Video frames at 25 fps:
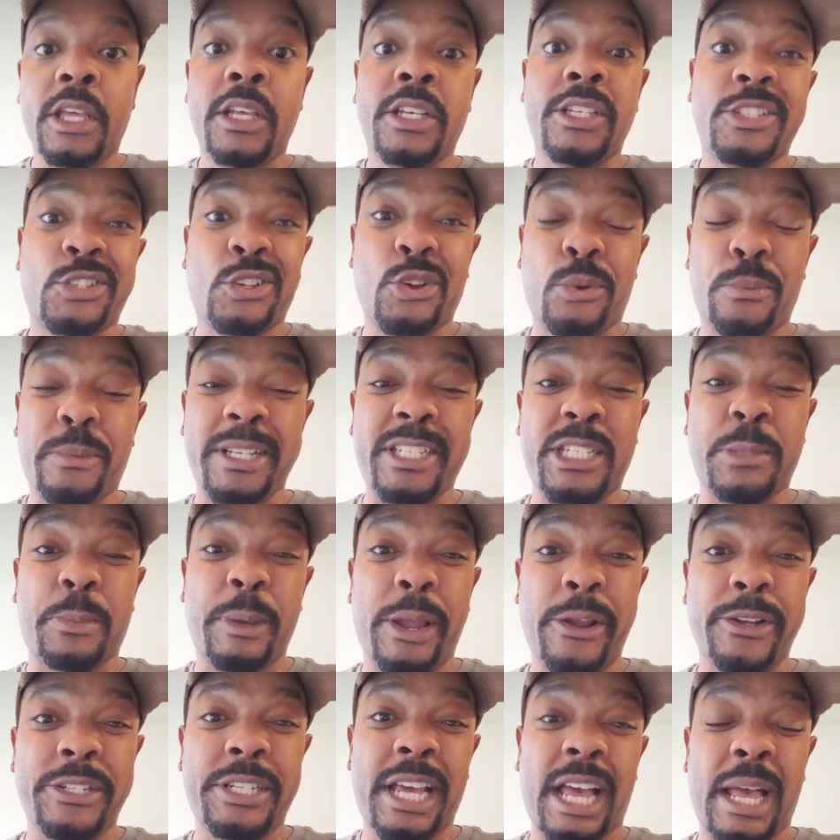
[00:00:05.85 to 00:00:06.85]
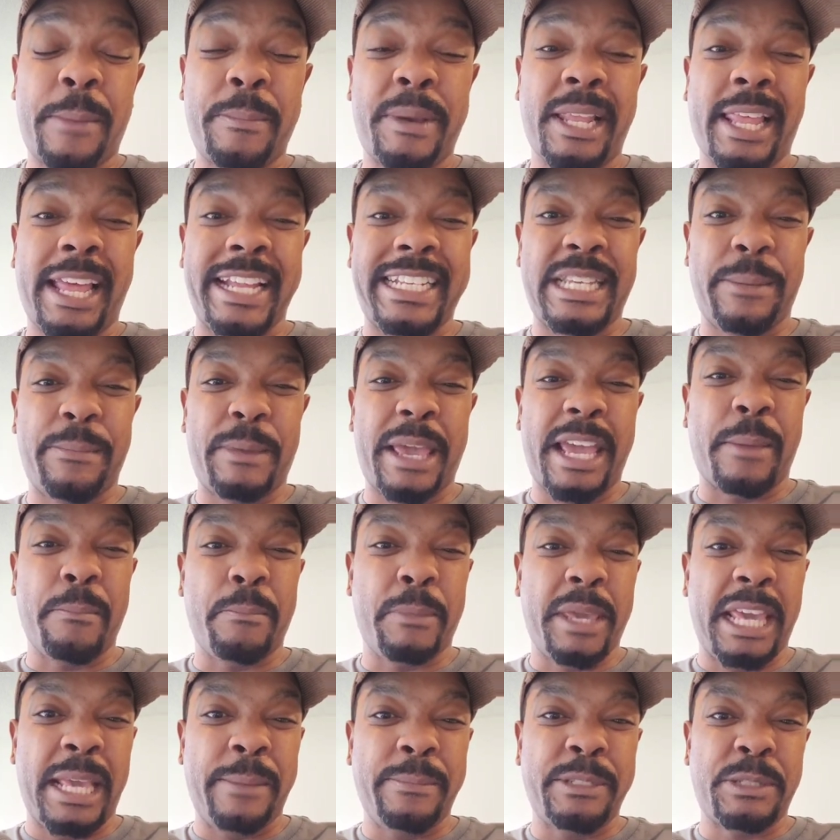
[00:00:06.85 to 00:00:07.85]
So, in my spare time, I like to make
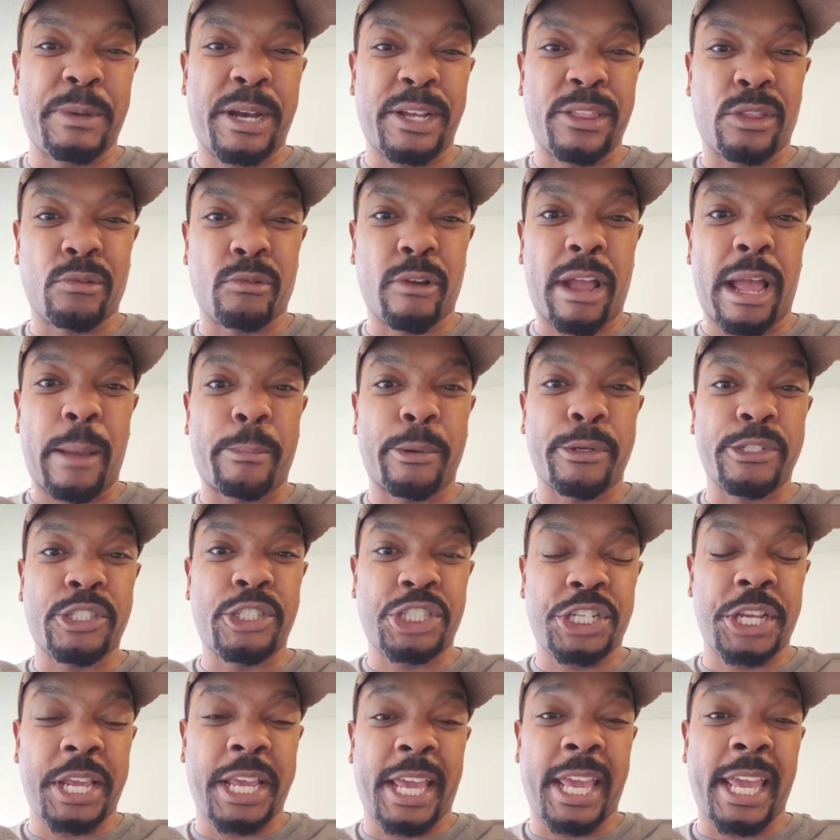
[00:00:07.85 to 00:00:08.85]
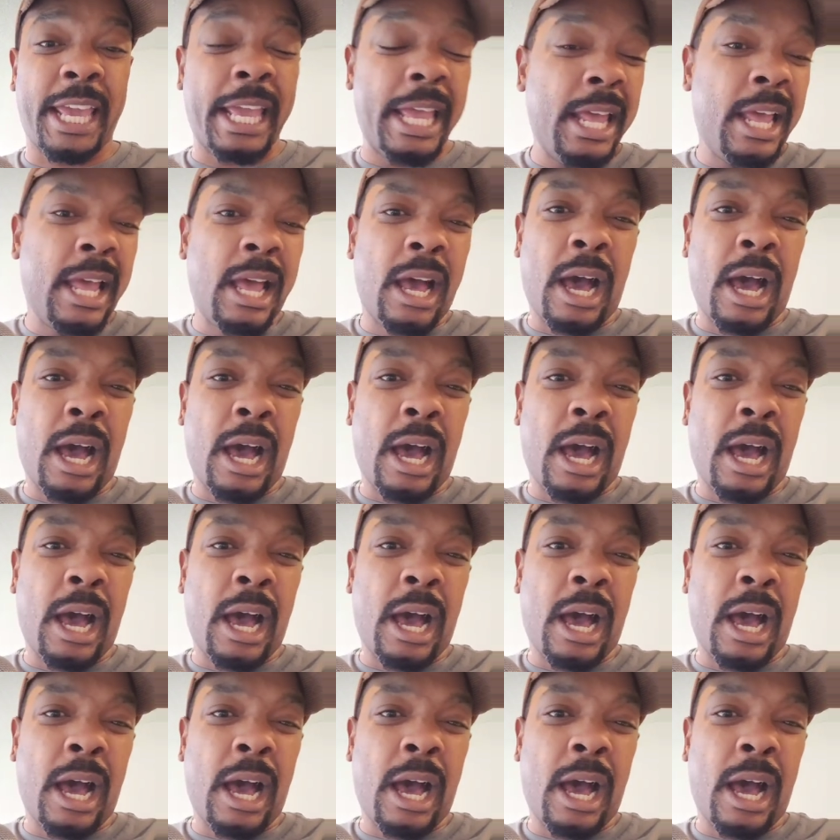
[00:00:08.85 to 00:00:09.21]
memes about the rapper Chingy.